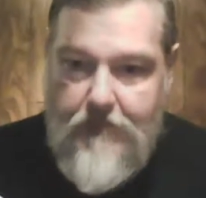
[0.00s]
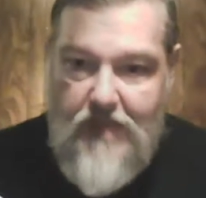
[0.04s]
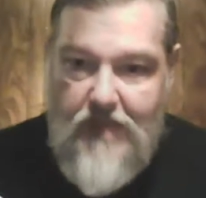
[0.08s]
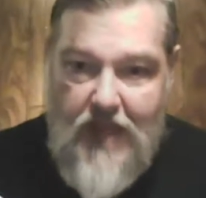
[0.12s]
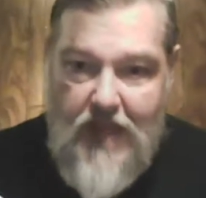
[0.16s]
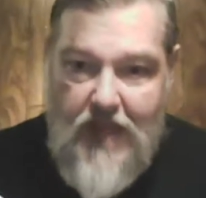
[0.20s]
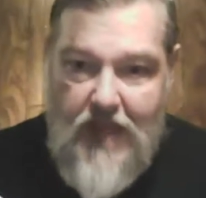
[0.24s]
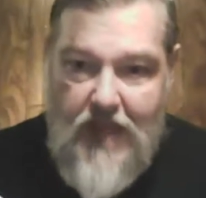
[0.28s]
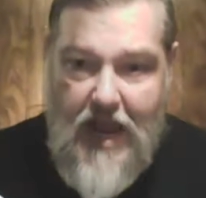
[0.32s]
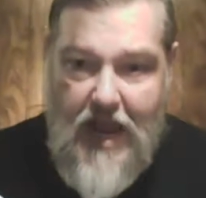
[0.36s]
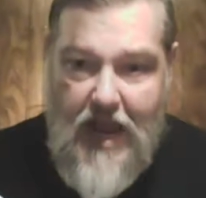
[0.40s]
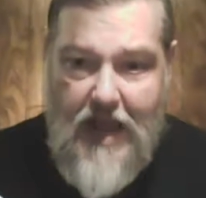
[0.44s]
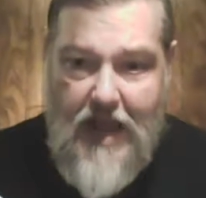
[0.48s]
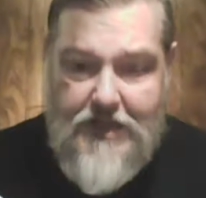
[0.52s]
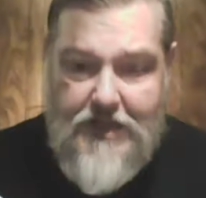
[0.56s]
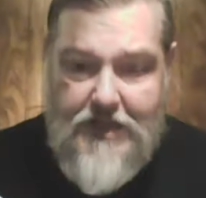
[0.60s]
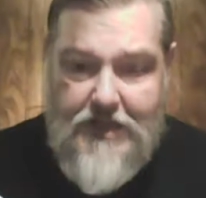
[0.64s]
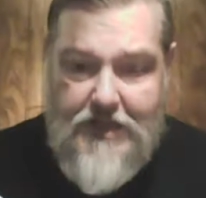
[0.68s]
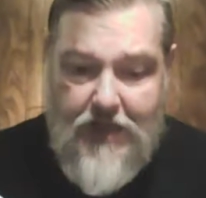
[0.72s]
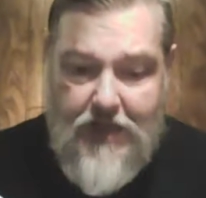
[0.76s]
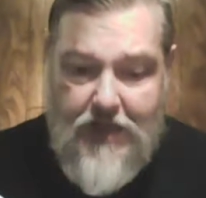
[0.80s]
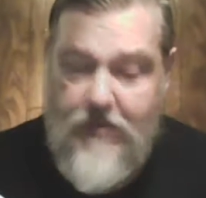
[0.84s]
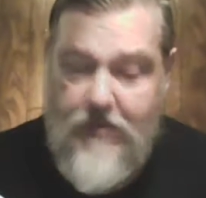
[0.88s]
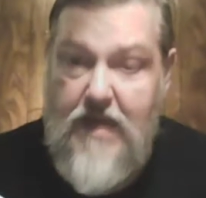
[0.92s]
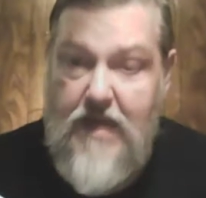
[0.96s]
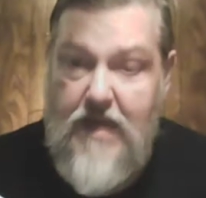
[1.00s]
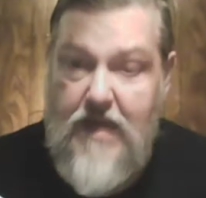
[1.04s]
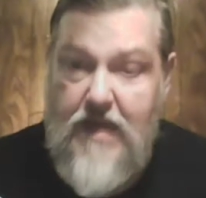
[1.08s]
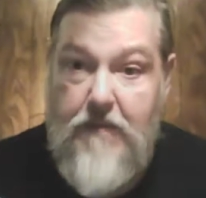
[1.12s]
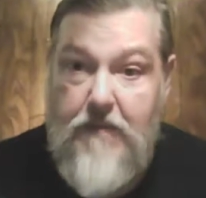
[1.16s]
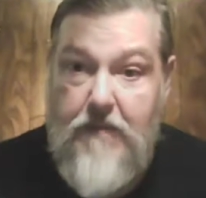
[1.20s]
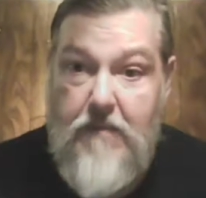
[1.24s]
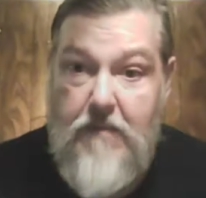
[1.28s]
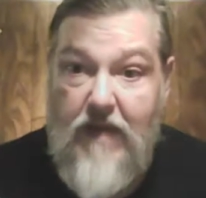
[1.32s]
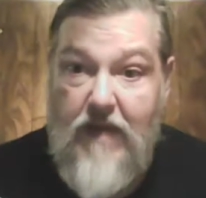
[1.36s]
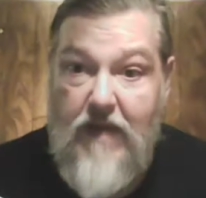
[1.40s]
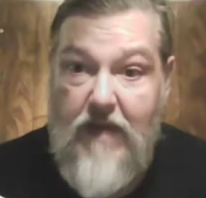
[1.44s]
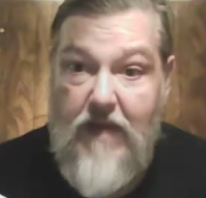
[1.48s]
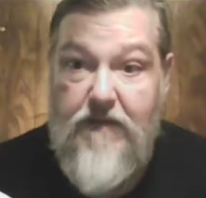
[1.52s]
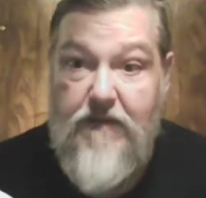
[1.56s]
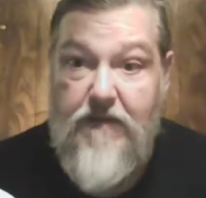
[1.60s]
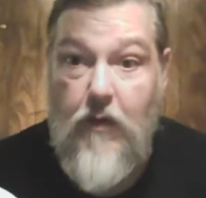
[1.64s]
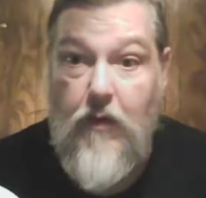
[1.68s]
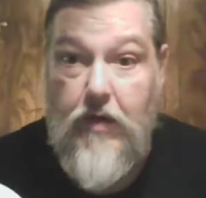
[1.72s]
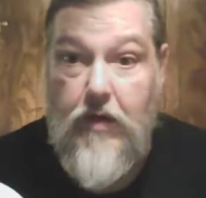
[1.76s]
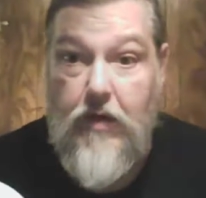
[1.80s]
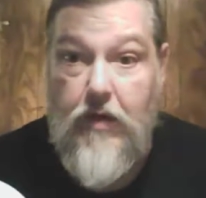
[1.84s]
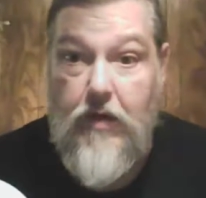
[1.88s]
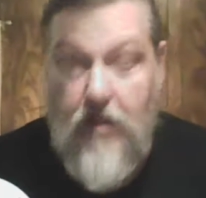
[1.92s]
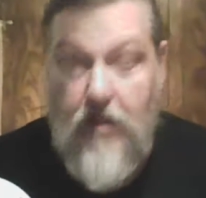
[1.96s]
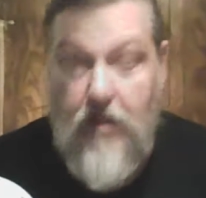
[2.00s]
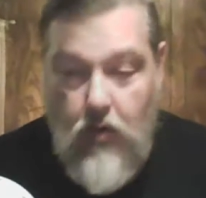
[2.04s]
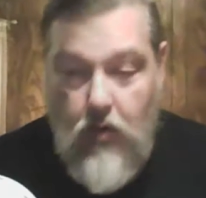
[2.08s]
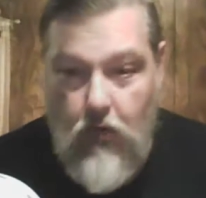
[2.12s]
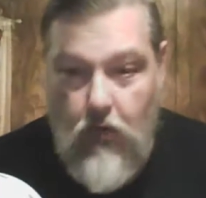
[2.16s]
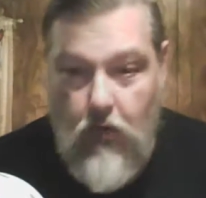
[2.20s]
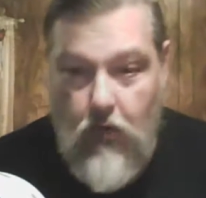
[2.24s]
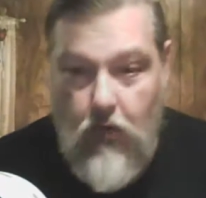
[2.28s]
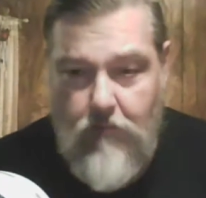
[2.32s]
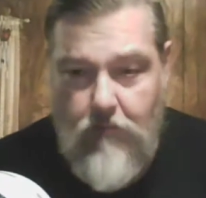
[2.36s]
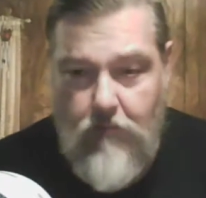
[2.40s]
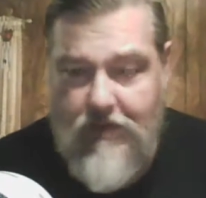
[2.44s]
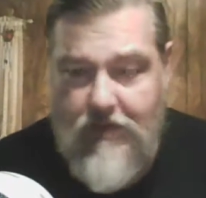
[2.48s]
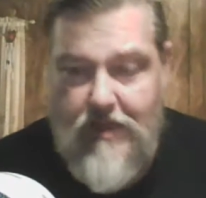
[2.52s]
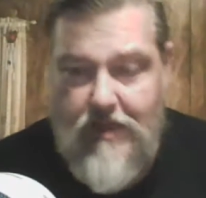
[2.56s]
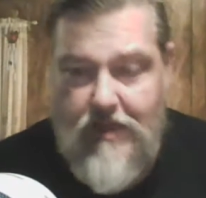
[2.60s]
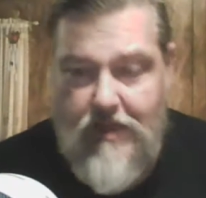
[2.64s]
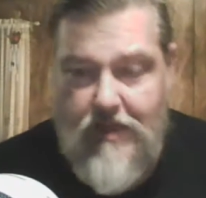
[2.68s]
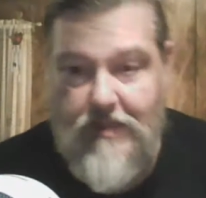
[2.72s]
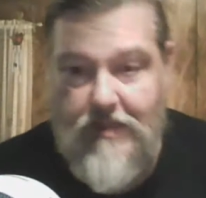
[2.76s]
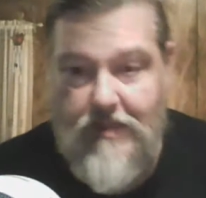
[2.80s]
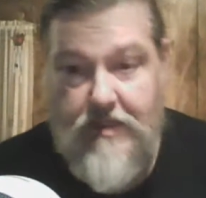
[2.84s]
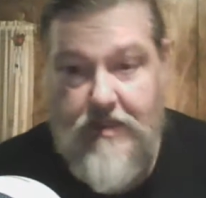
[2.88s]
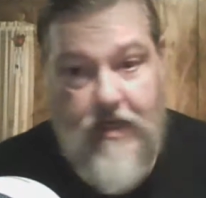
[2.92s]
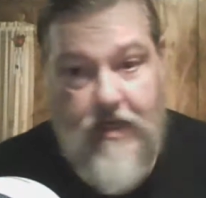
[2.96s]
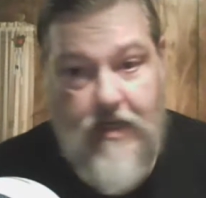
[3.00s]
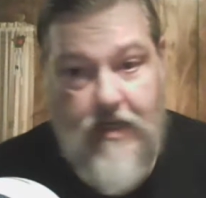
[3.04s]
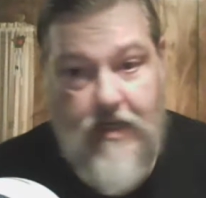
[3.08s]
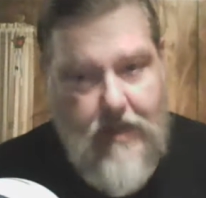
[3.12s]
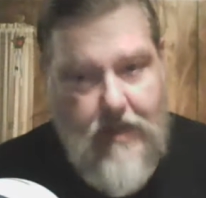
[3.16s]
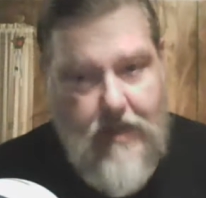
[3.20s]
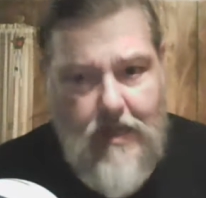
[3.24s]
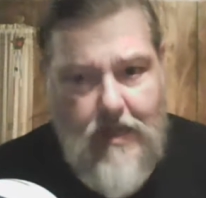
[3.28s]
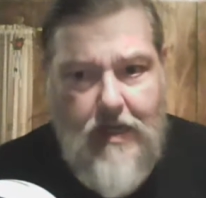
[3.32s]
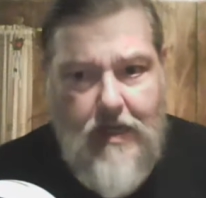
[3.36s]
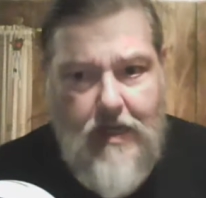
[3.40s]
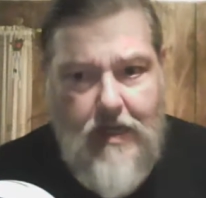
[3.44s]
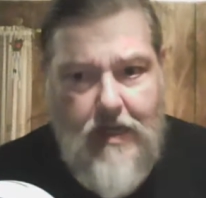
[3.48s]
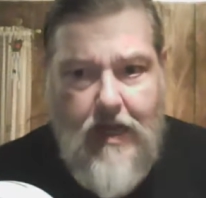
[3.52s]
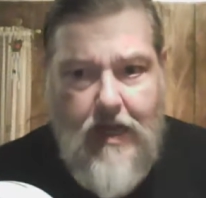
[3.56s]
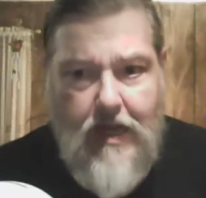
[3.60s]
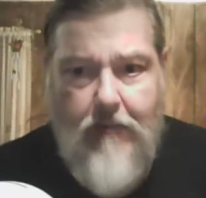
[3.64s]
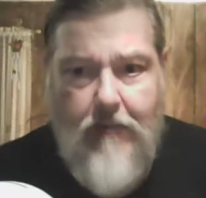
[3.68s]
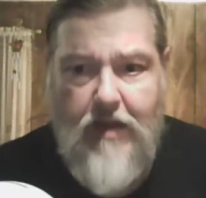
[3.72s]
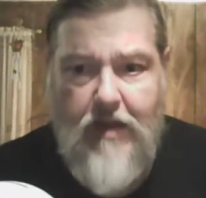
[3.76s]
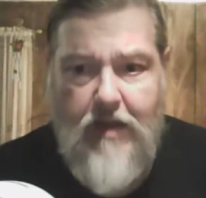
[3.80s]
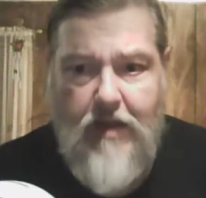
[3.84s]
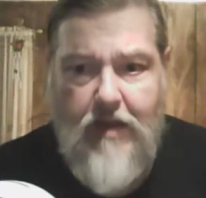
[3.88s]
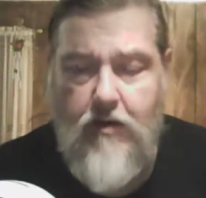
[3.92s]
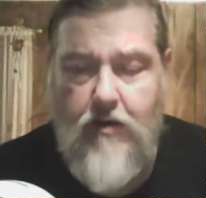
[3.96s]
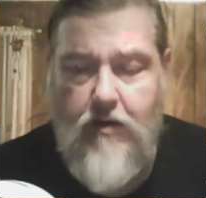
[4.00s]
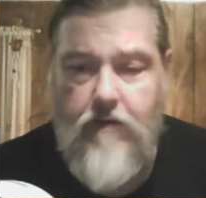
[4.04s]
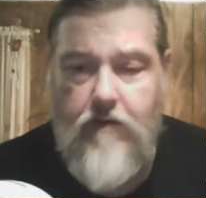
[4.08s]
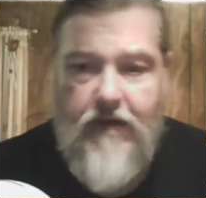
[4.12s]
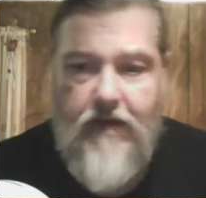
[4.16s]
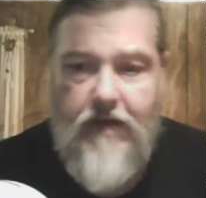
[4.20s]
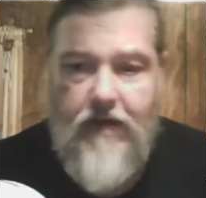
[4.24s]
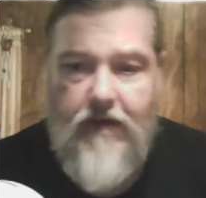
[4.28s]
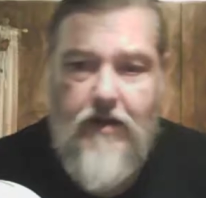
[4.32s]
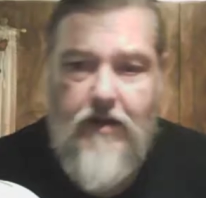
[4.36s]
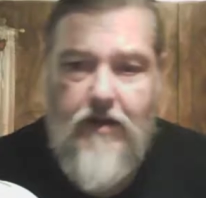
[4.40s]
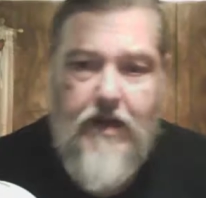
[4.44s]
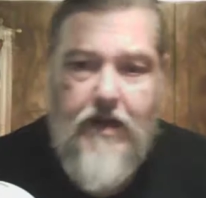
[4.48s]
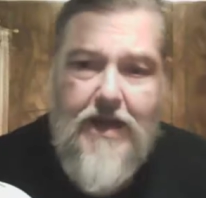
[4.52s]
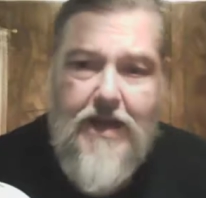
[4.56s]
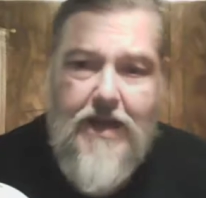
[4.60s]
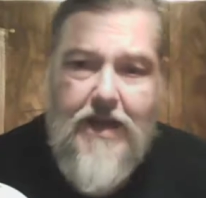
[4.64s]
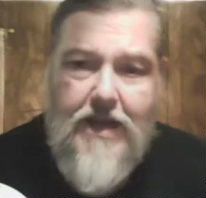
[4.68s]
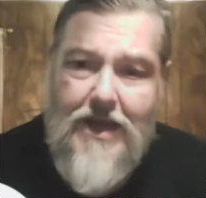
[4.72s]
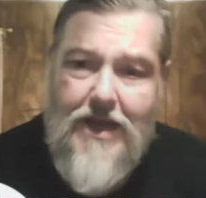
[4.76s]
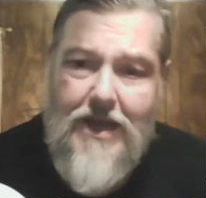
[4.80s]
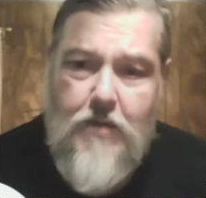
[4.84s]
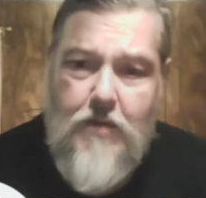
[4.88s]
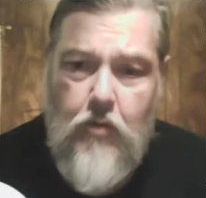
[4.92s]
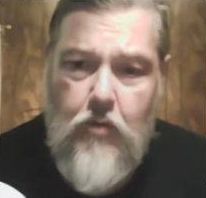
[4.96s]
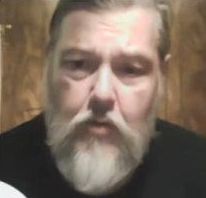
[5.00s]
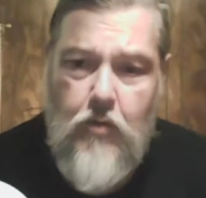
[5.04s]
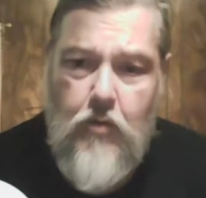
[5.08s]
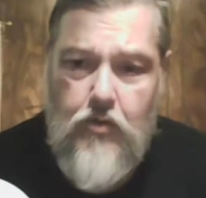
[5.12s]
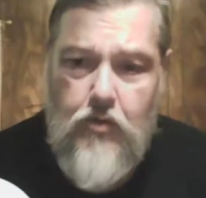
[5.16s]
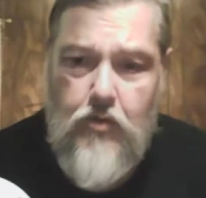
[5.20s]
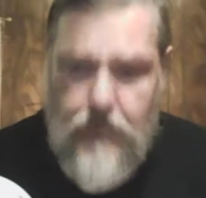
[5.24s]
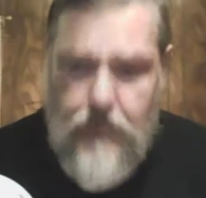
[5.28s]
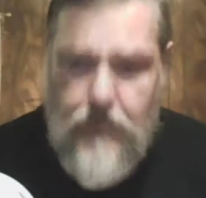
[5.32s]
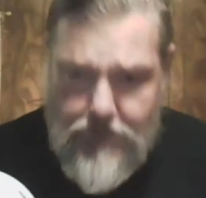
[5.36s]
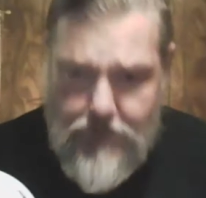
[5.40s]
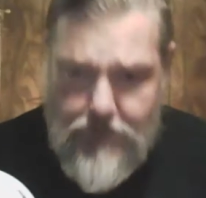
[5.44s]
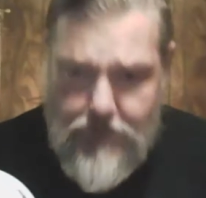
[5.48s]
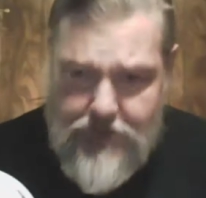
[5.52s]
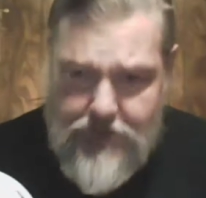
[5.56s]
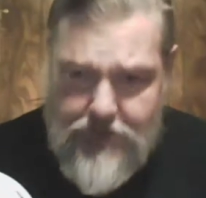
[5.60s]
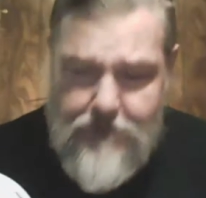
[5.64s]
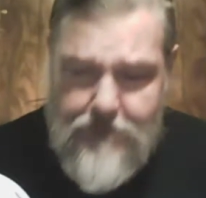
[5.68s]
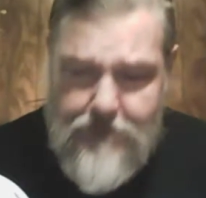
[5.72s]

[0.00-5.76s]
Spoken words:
And I'm keeping my phone at home because I'm not going to violate any rules.